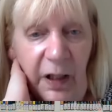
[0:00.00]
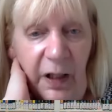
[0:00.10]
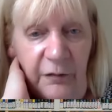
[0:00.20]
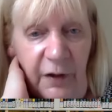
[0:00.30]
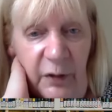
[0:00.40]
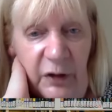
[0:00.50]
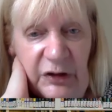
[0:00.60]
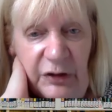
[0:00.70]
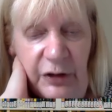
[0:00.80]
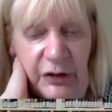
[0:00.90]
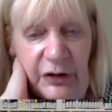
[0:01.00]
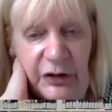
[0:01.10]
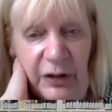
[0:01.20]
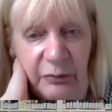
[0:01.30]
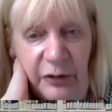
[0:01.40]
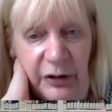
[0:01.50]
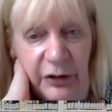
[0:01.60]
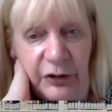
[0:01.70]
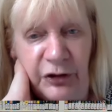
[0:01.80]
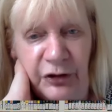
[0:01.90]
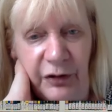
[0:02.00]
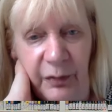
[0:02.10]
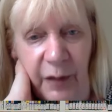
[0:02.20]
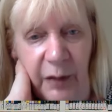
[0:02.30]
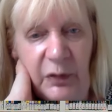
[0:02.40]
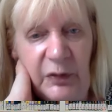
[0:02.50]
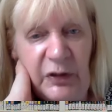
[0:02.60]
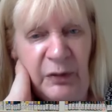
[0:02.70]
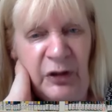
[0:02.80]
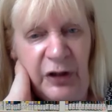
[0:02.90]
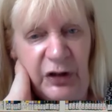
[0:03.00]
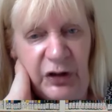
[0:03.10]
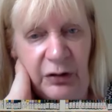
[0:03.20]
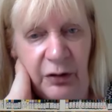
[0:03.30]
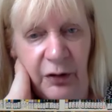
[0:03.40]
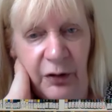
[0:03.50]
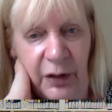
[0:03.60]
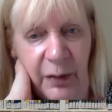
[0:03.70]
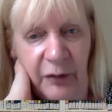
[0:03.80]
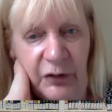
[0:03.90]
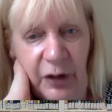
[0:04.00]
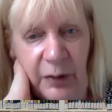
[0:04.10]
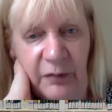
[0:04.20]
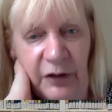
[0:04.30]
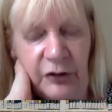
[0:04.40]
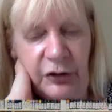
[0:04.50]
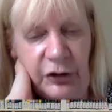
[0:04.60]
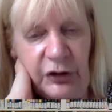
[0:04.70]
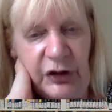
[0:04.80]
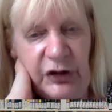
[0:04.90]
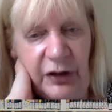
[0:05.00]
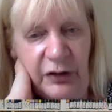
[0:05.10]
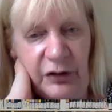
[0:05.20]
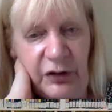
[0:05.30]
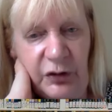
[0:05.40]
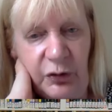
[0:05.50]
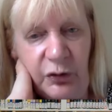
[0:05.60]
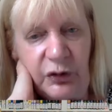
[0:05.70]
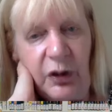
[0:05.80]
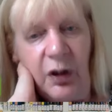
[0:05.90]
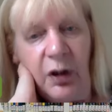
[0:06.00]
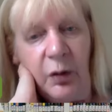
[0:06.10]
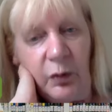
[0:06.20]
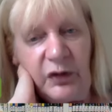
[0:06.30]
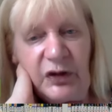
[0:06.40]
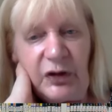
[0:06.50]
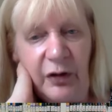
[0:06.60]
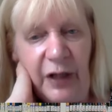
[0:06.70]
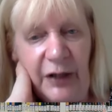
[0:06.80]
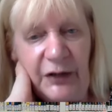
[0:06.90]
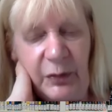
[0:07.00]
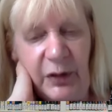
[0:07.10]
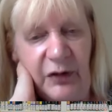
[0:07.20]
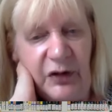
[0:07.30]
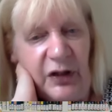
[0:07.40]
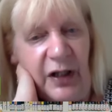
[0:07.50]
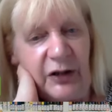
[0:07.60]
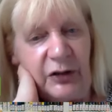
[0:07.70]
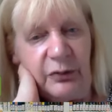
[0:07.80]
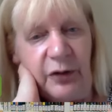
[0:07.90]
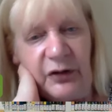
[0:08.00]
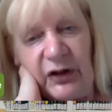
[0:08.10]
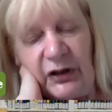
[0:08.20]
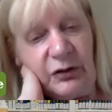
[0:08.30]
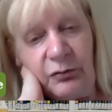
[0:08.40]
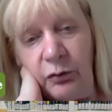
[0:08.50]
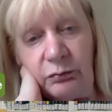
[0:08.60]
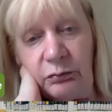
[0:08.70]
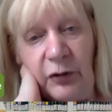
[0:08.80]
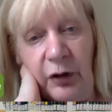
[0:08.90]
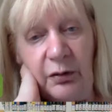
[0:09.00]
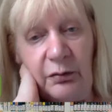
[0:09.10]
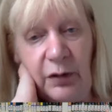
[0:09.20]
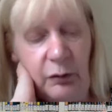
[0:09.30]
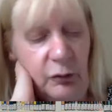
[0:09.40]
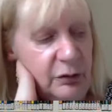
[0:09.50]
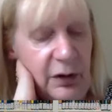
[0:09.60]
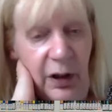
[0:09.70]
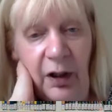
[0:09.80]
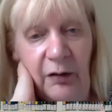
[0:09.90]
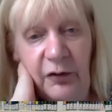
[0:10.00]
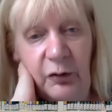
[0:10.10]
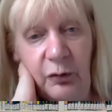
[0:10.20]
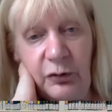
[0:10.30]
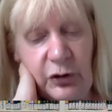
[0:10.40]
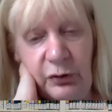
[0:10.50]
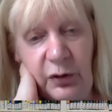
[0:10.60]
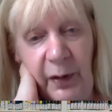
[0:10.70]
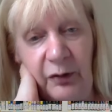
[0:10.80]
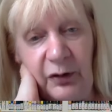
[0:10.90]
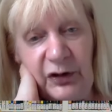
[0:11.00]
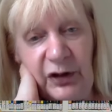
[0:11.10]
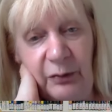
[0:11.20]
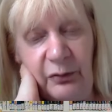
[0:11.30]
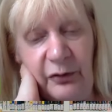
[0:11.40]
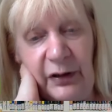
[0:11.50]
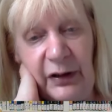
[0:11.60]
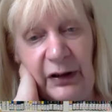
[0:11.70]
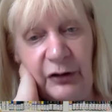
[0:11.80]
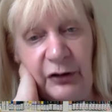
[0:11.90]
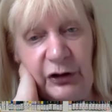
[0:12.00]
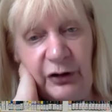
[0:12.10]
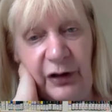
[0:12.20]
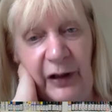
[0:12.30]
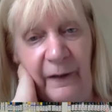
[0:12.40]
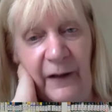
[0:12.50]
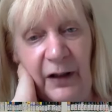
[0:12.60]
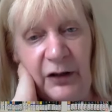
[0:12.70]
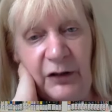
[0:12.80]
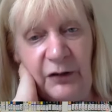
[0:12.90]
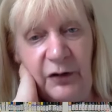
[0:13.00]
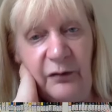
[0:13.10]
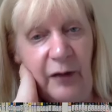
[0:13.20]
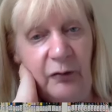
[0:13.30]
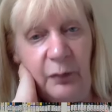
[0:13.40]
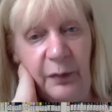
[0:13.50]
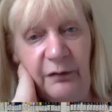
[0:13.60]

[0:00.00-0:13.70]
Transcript: If I mostly read contemporary literature at the moment, but I'm interested in learning about the type of literature detailed in this course, would this go against me in the selection process? No, it wouldn't. If you want to talk about contemporary literature in the interview, that would be